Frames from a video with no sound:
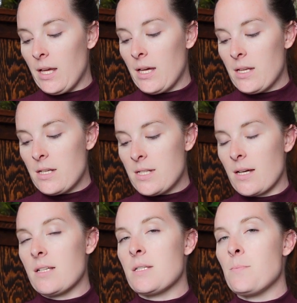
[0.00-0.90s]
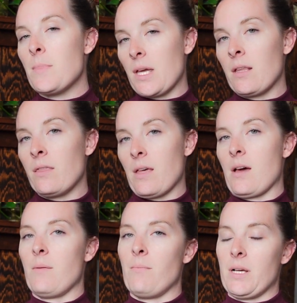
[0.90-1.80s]
it does mean
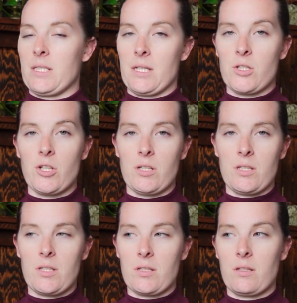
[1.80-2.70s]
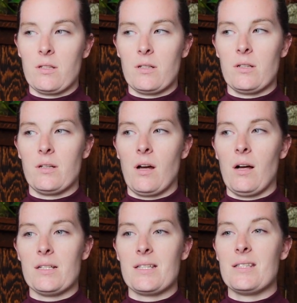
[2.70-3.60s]
that my stitches
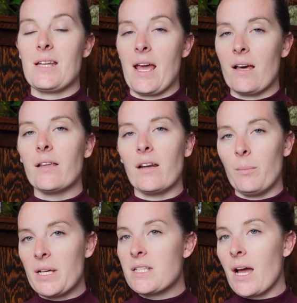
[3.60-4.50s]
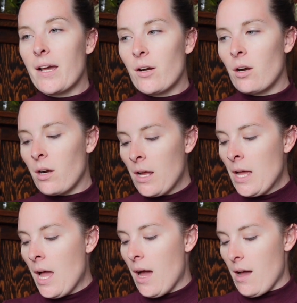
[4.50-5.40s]
stay a little bit tighter.
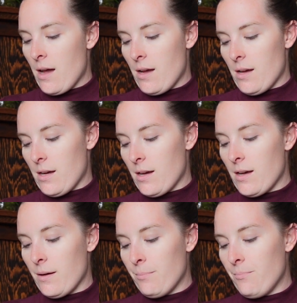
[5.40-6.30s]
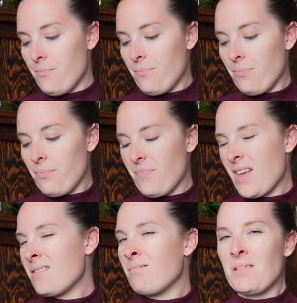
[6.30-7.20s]
And
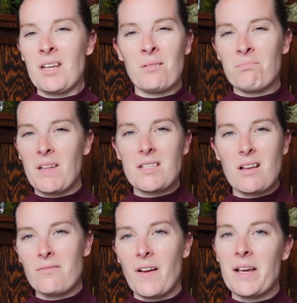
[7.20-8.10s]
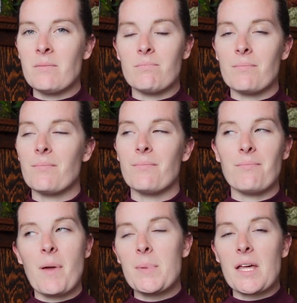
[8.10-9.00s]
you know, that's all fine.
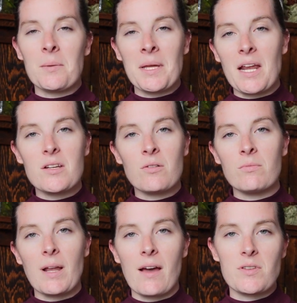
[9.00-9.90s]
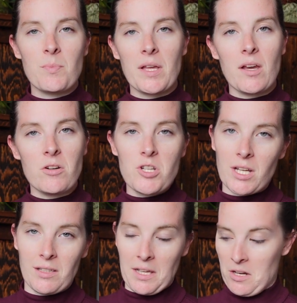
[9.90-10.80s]
Maybe that'll mean I don't have to play yarn
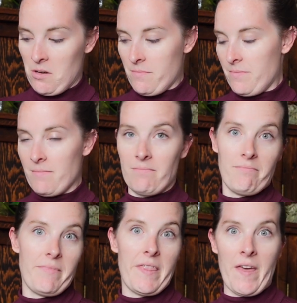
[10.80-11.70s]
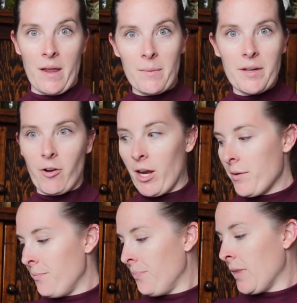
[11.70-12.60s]
chicken later. That'd be
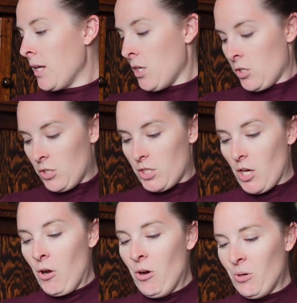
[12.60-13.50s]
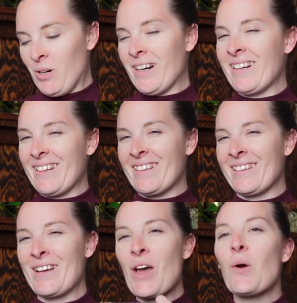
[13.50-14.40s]
great. So
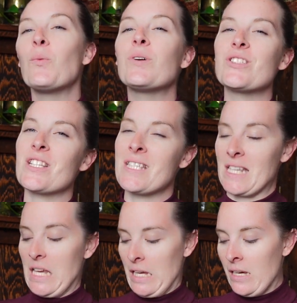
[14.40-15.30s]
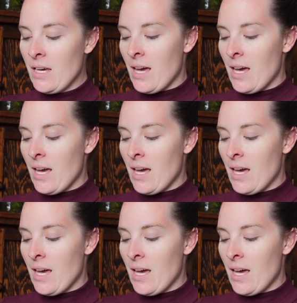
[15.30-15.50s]
we'll just see.